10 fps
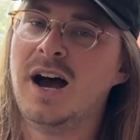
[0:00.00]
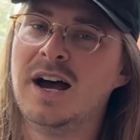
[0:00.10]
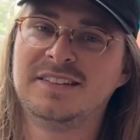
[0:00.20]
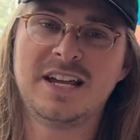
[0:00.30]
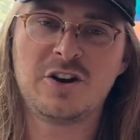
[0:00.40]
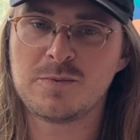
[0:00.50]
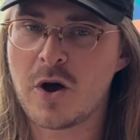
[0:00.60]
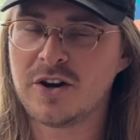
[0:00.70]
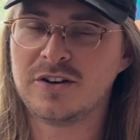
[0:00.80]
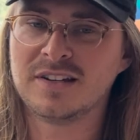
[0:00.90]
Standard
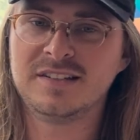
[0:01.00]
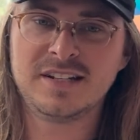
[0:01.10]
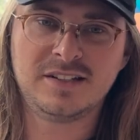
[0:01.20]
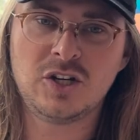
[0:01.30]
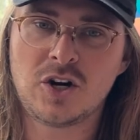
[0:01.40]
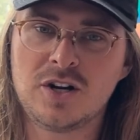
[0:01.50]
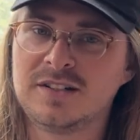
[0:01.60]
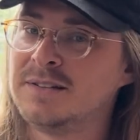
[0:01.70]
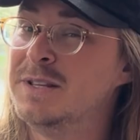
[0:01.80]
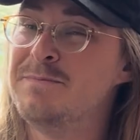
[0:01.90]
monitors at 60 hertz.
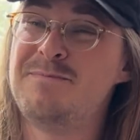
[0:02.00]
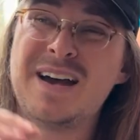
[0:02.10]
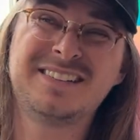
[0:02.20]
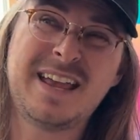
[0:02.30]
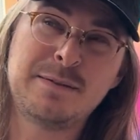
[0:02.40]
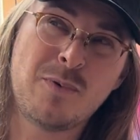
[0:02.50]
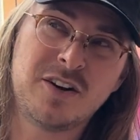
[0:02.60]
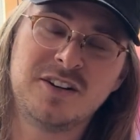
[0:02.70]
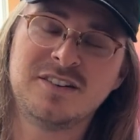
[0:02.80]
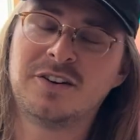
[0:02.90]
Some of the best gaming
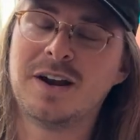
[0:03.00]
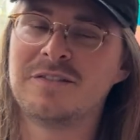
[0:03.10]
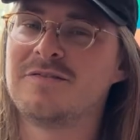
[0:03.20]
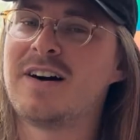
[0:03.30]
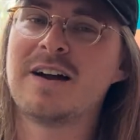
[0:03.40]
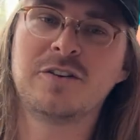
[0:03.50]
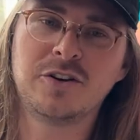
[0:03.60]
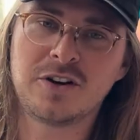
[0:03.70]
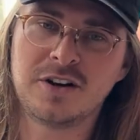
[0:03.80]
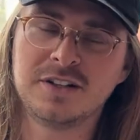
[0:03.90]
monitors are around
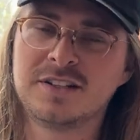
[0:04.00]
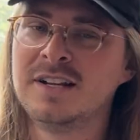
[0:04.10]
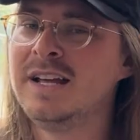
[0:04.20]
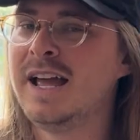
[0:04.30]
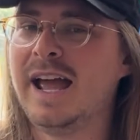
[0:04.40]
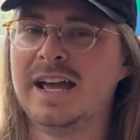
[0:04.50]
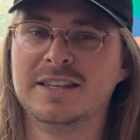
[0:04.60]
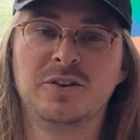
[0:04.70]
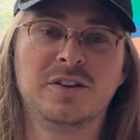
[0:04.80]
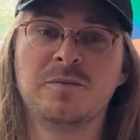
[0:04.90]
500 hertz. And
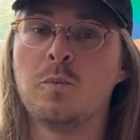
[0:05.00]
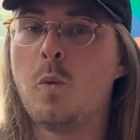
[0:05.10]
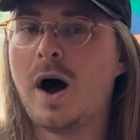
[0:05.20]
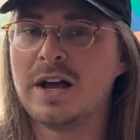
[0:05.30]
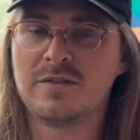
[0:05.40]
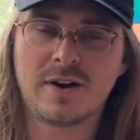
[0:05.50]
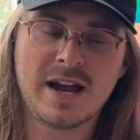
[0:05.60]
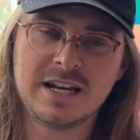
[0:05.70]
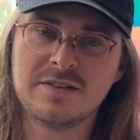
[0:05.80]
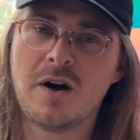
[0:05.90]
there's a wide
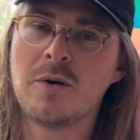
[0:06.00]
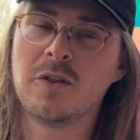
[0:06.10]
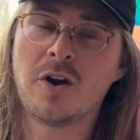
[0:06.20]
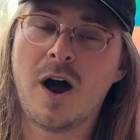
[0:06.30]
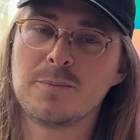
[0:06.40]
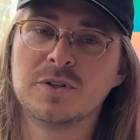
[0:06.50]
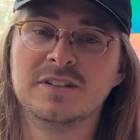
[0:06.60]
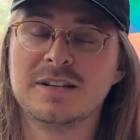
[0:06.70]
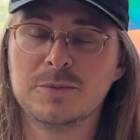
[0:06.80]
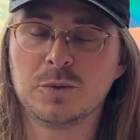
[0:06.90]
variety of other
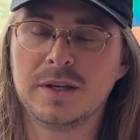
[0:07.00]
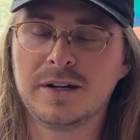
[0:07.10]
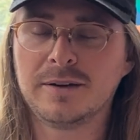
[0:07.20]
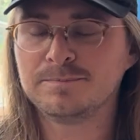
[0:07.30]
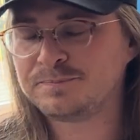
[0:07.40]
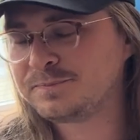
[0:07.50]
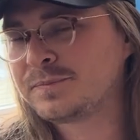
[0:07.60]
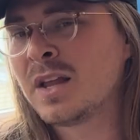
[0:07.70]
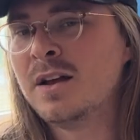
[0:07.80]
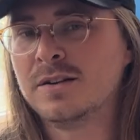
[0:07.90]
options in between there.
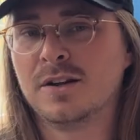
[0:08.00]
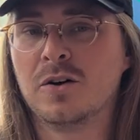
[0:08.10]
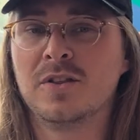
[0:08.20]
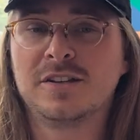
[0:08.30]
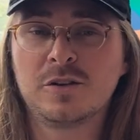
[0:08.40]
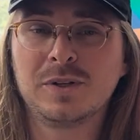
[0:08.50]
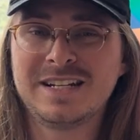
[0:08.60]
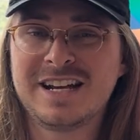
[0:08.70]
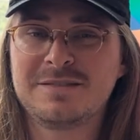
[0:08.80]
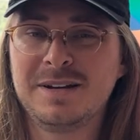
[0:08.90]
So this is really
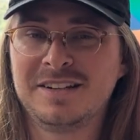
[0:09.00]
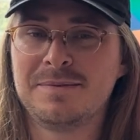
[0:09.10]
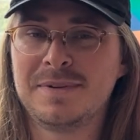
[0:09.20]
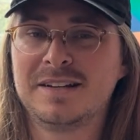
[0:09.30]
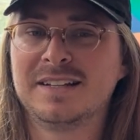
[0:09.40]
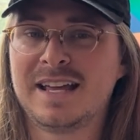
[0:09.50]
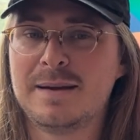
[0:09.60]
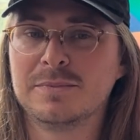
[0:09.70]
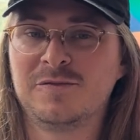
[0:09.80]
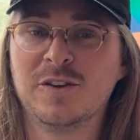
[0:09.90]
nice because it makes the
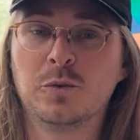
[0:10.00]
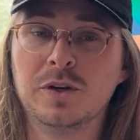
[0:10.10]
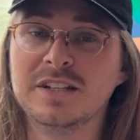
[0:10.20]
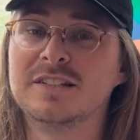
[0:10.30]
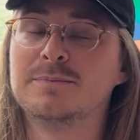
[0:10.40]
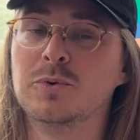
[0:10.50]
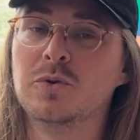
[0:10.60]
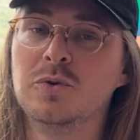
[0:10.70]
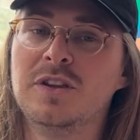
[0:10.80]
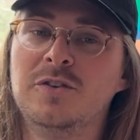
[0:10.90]
games feel really
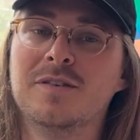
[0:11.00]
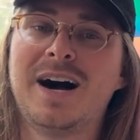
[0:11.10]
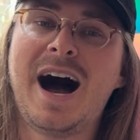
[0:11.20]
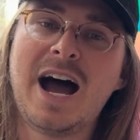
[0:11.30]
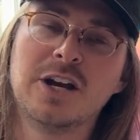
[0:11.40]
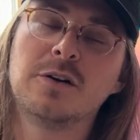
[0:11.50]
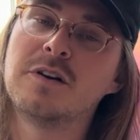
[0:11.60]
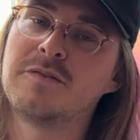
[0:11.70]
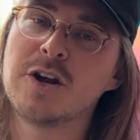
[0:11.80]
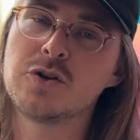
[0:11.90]
smooth if you have a higher
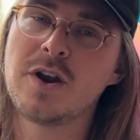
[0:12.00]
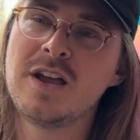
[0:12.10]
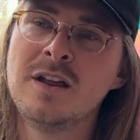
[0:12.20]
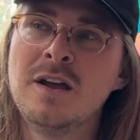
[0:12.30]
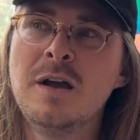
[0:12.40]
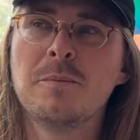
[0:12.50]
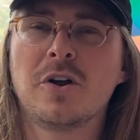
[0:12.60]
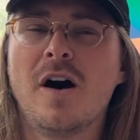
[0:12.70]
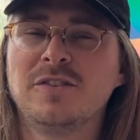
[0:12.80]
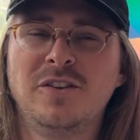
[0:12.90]
refresh rate. But
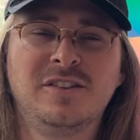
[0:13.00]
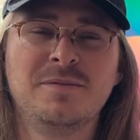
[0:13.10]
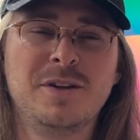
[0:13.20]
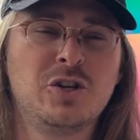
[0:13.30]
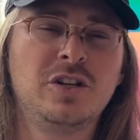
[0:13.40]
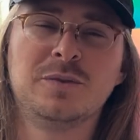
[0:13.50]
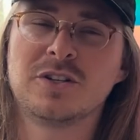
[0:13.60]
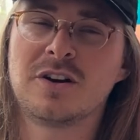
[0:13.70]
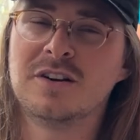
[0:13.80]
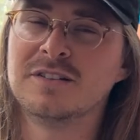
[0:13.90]
often there's diminishing
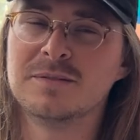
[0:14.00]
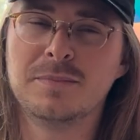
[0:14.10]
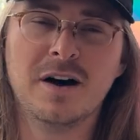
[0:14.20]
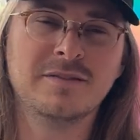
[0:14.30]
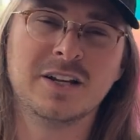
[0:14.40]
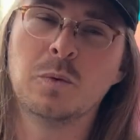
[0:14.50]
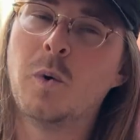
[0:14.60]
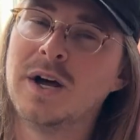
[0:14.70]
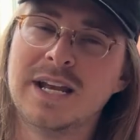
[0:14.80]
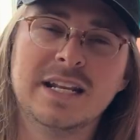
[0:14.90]
returns above like
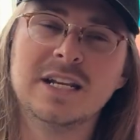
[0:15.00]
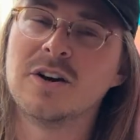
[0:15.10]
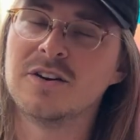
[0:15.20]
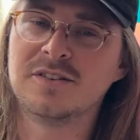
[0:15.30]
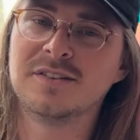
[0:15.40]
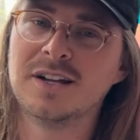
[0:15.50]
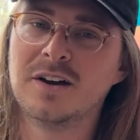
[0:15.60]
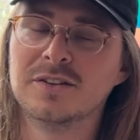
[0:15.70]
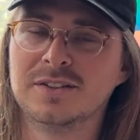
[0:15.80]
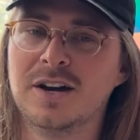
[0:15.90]
180 hertz or
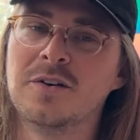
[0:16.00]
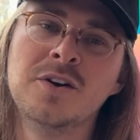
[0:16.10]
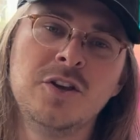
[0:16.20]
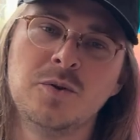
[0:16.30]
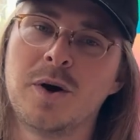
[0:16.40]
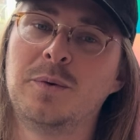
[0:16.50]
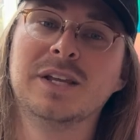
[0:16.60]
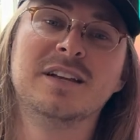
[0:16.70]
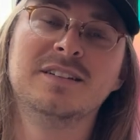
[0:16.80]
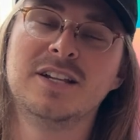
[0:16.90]
so. So you want to
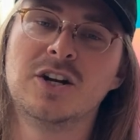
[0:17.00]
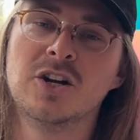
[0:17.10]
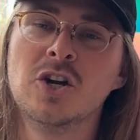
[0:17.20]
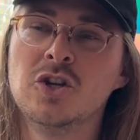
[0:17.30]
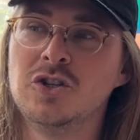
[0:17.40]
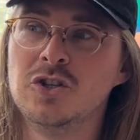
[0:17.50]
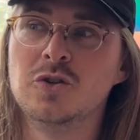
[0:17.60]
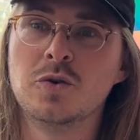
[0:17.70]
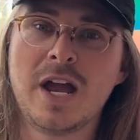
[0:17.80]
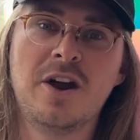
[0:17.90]
really consider, do
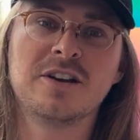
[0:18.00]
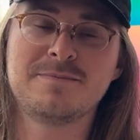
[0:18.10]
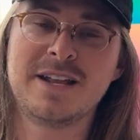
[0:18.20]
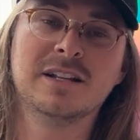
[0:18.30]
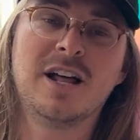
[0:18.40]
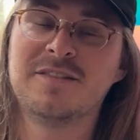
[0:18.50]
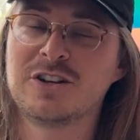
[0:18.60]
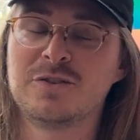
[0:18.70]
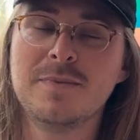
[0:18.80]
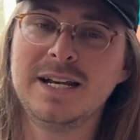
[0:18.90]
you care to spend a lot of
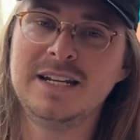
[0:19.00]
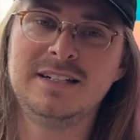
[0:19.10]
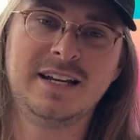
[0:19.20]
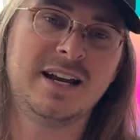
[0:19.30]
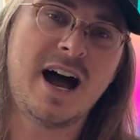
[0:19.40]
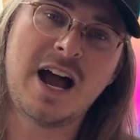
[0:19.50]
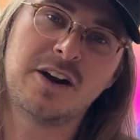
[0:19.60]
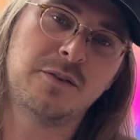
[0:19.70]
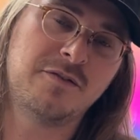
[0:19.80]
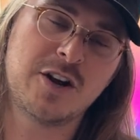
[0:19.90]
extra money to get a higher
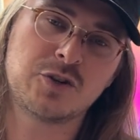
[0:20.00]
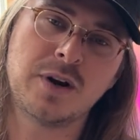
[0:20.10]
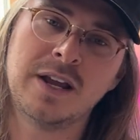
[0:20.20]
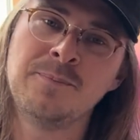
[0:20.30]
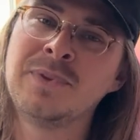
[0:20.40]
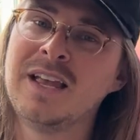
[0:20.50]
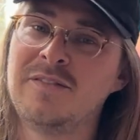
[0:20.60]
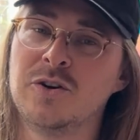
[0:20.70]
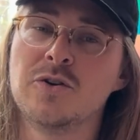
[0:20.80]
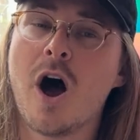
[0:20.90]
refresh rate
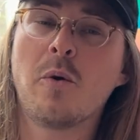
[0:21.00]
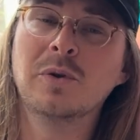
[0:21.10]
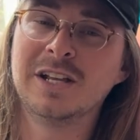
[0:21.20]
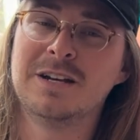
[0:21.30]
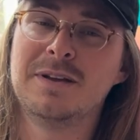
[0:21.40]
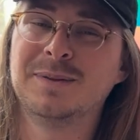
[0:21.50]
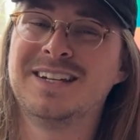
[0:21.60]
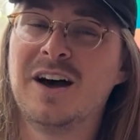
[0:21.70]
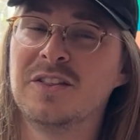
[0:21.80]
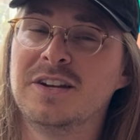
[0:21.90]
if you're not really going to be able to
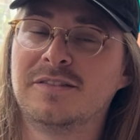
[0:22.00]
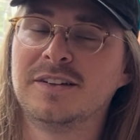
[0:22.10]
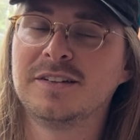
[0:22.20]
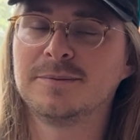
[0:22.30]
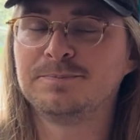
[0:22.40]
tell the difference?